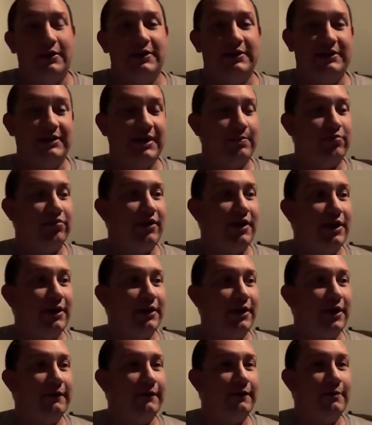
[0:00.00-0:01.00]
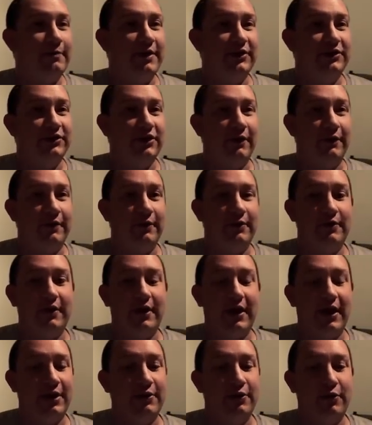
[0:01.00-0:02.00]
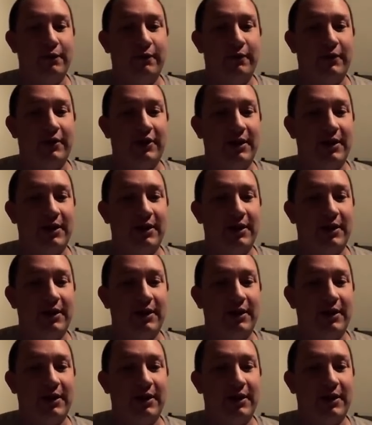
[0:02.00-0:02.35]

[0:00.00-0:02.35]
separated off from each other, and over